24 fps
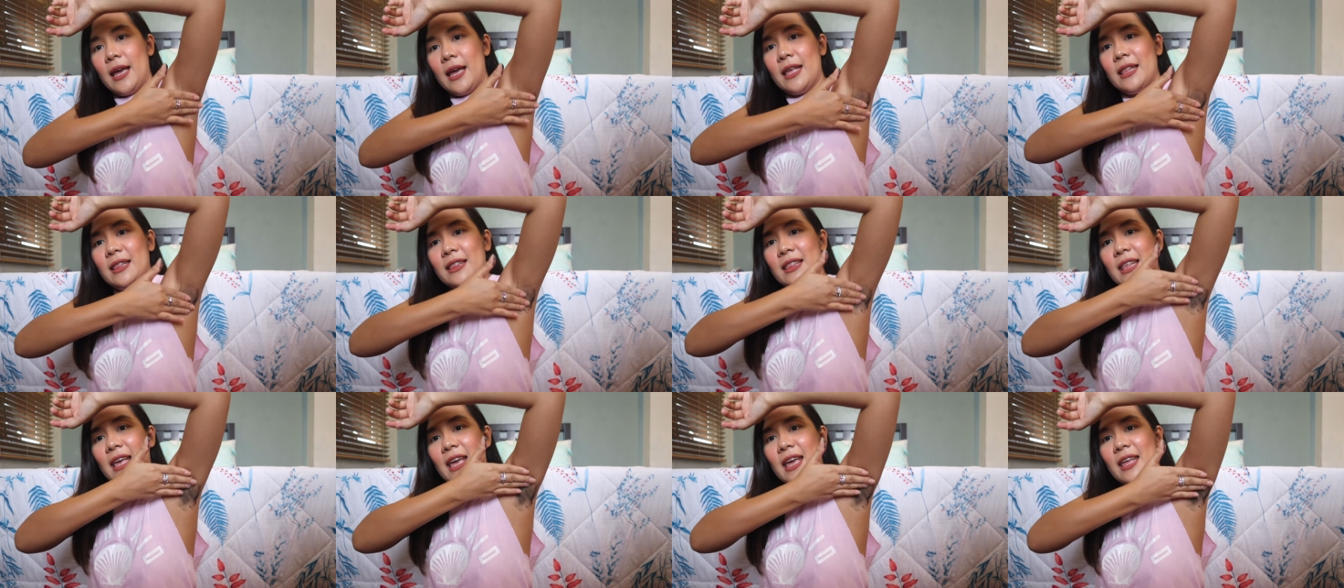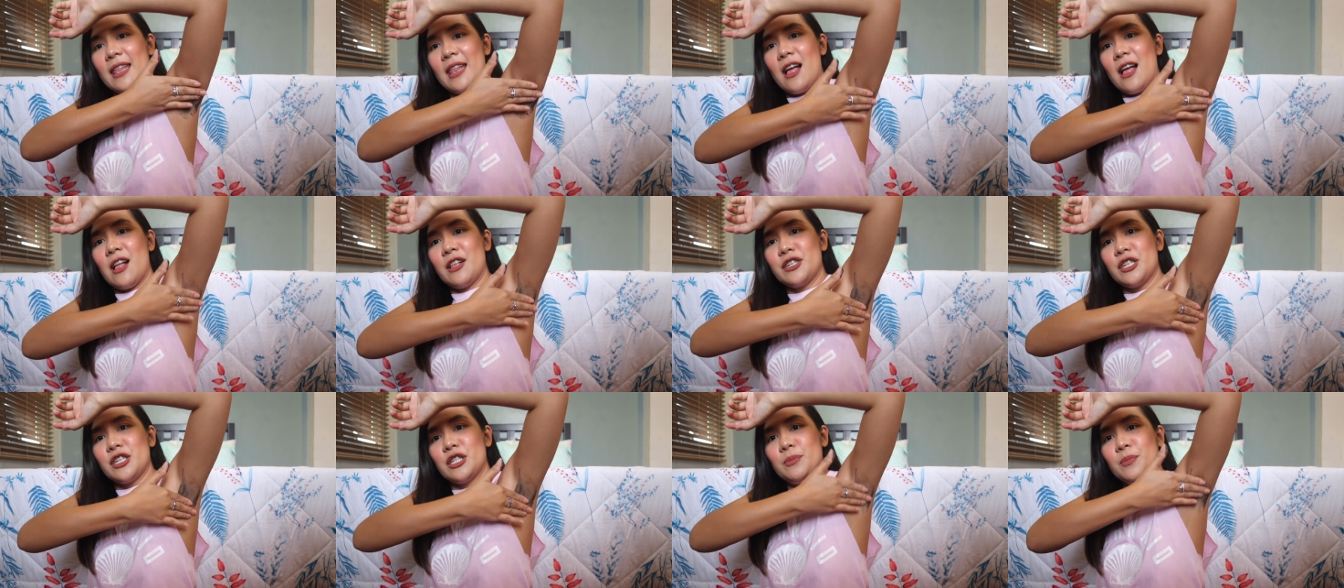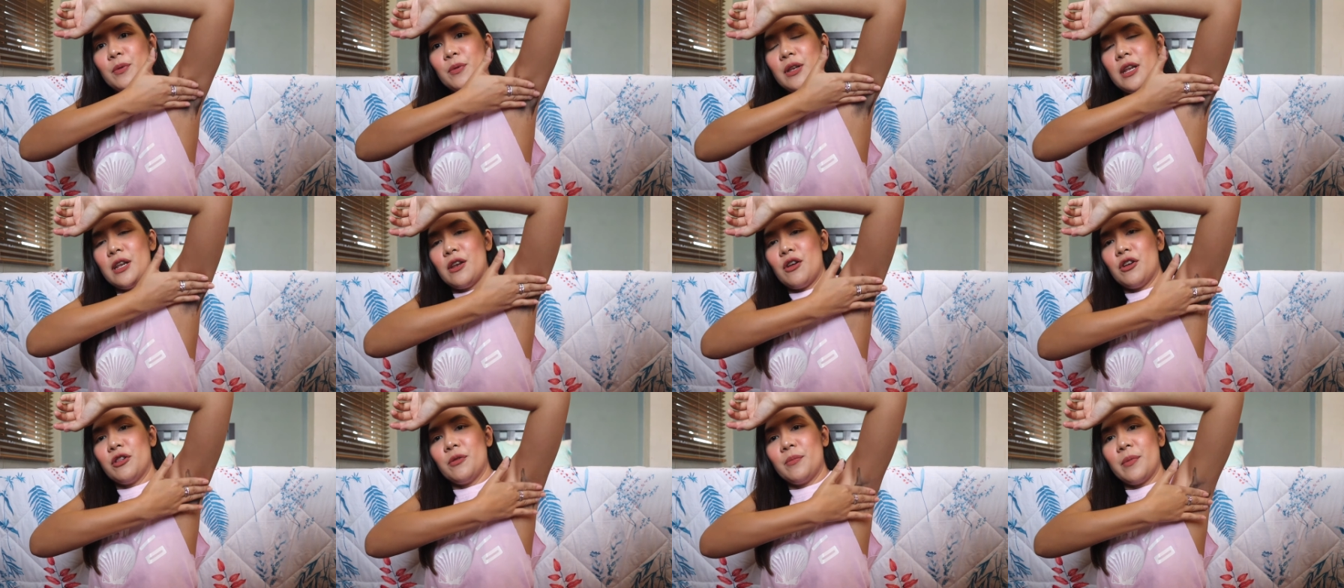And then, I'll just
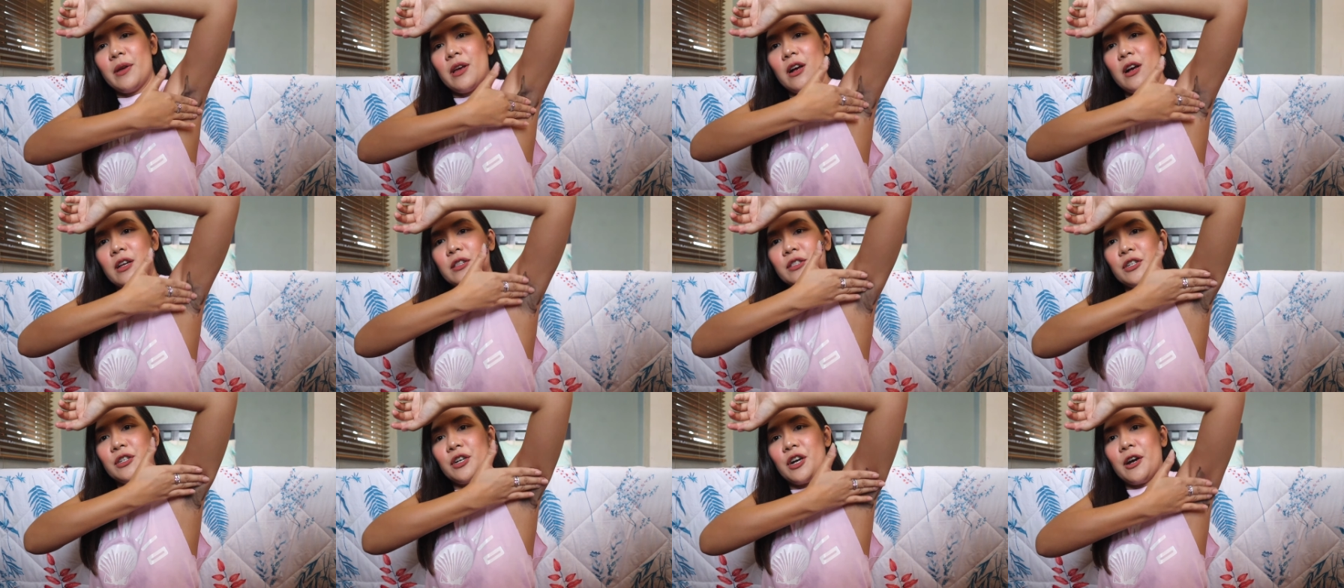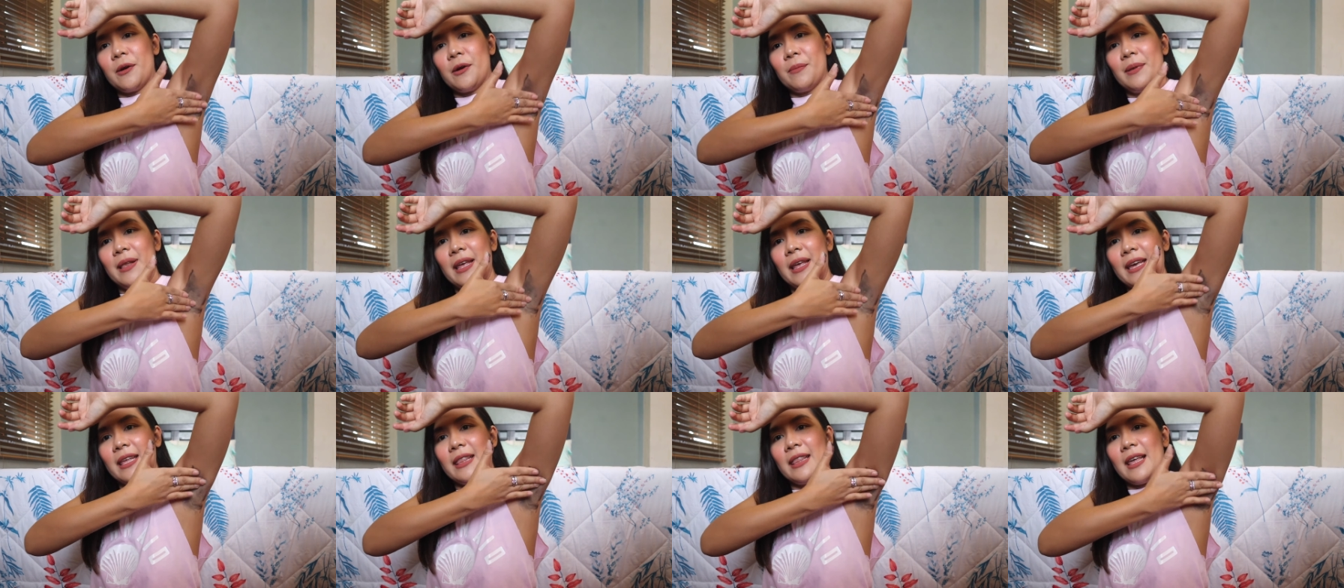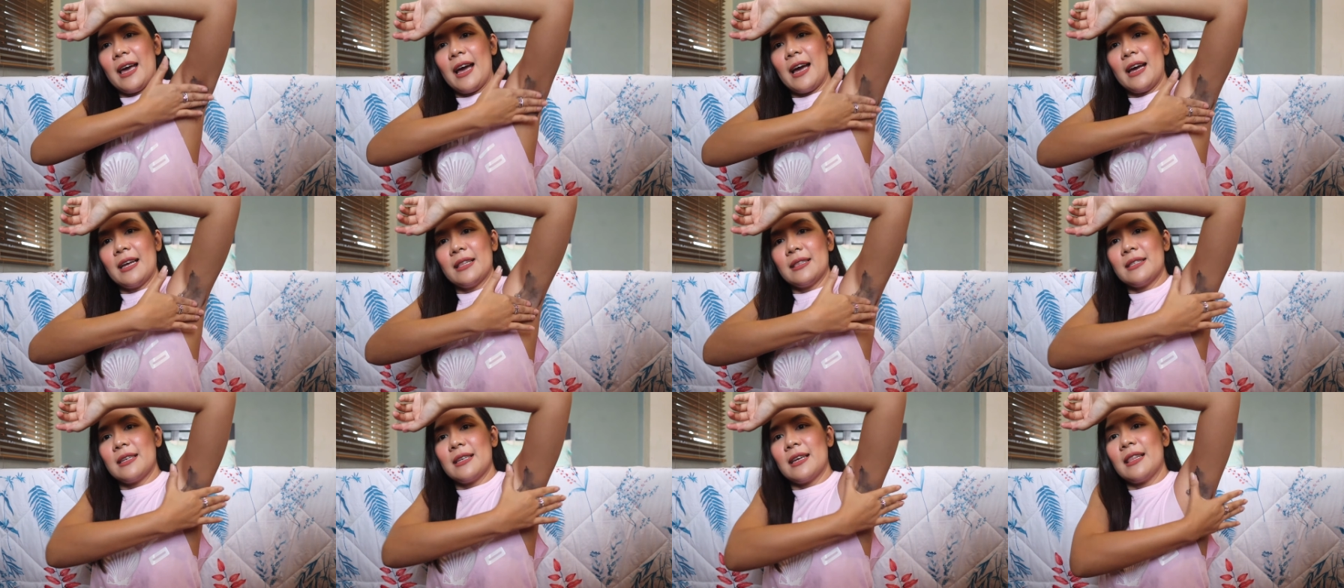put it on my underarm like
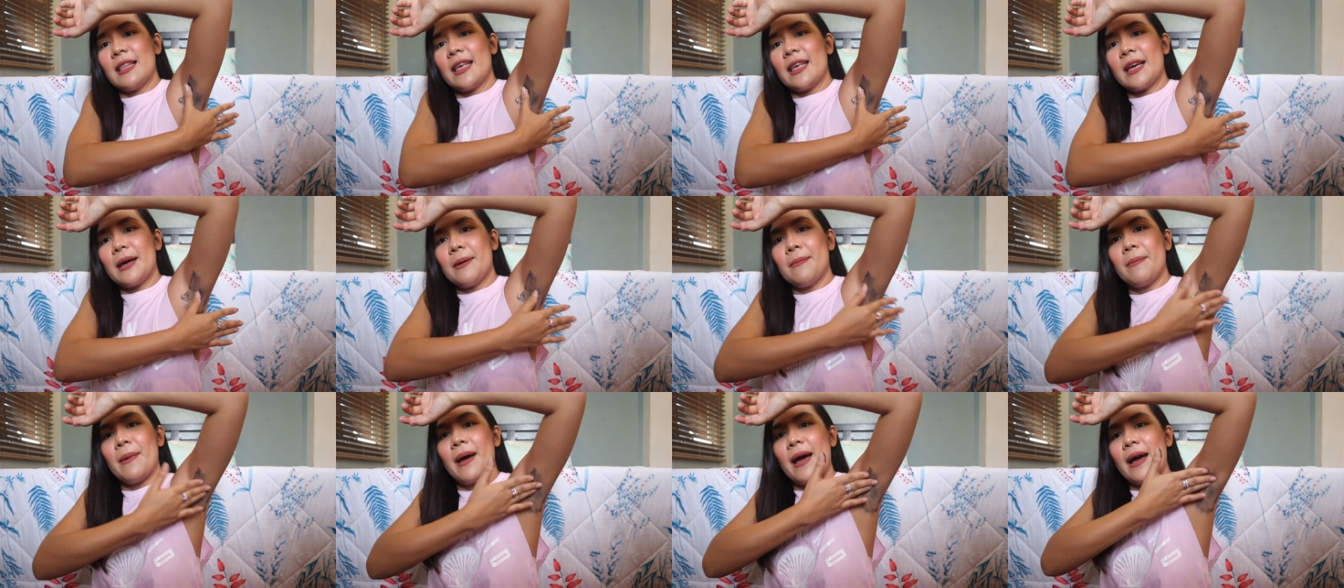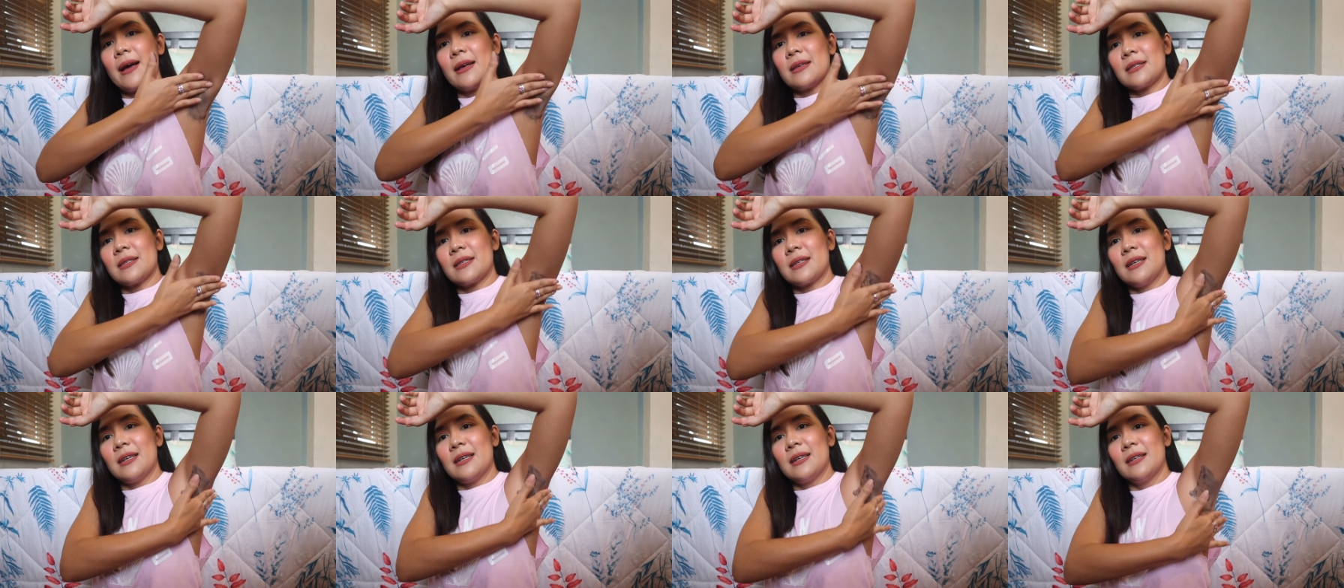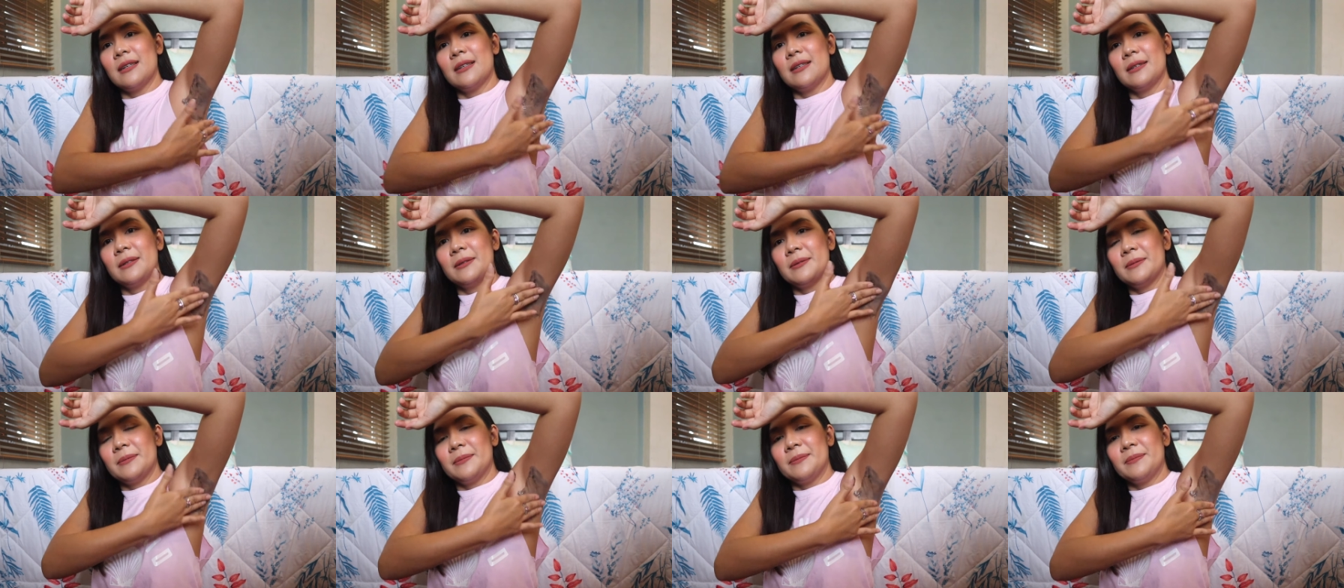that. Like a mask.
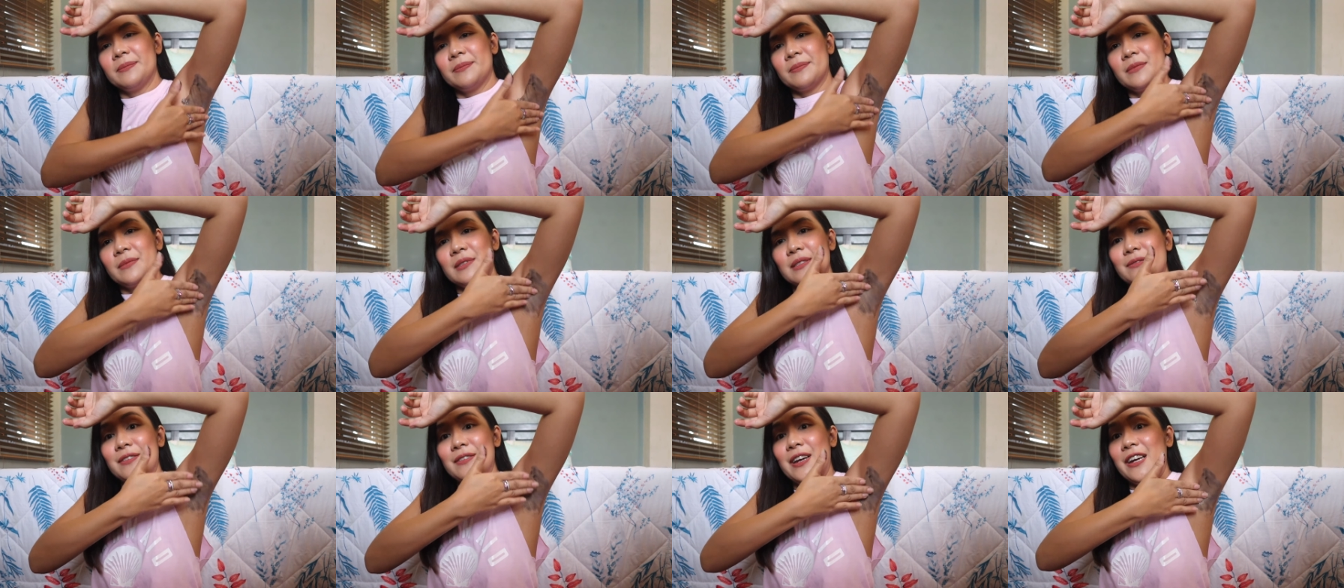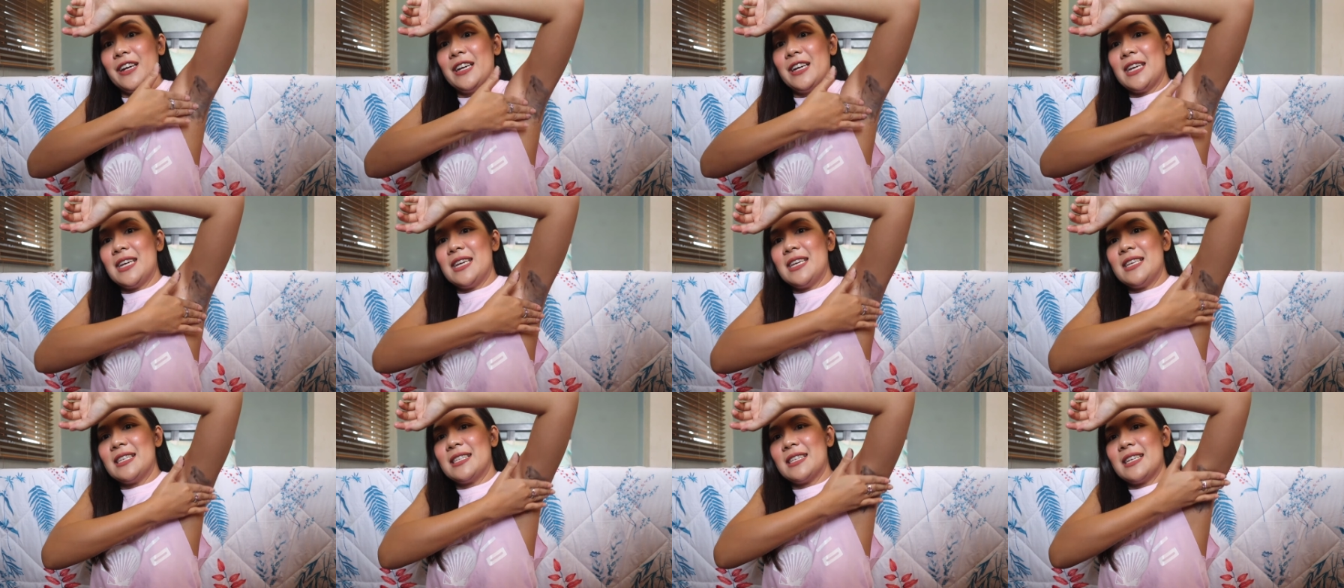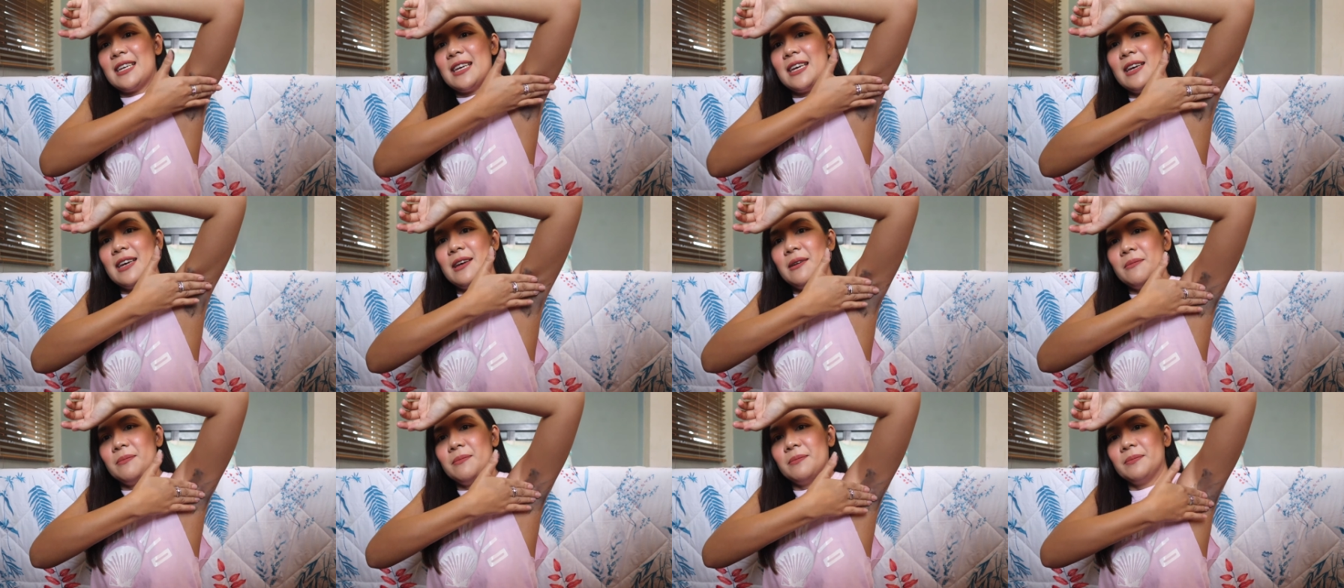Very
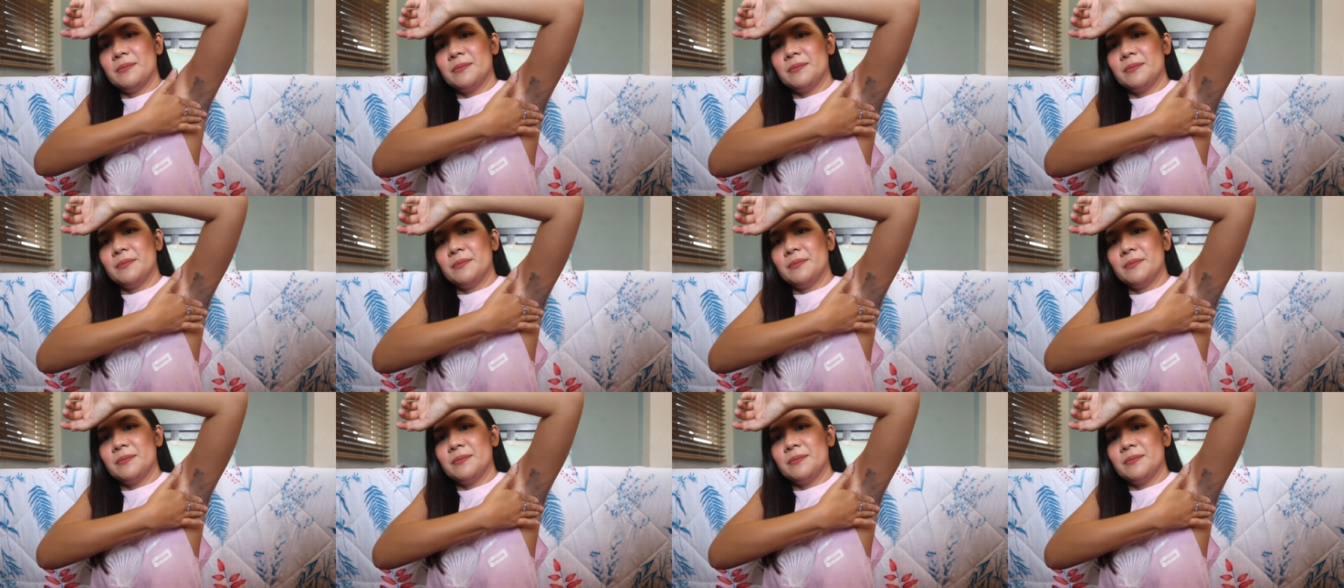easy.